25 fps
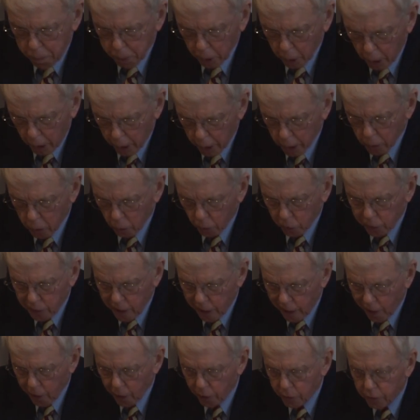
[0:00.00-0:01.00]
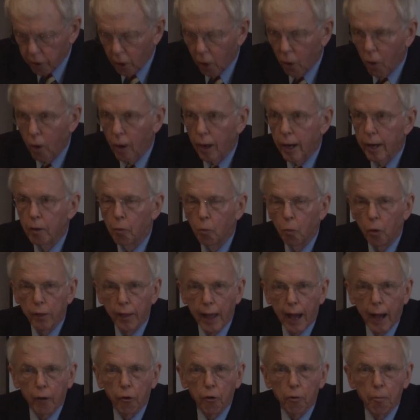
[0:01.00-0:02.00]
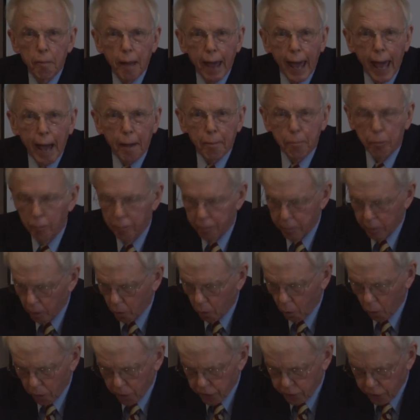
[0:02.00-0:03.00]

political territory without a map or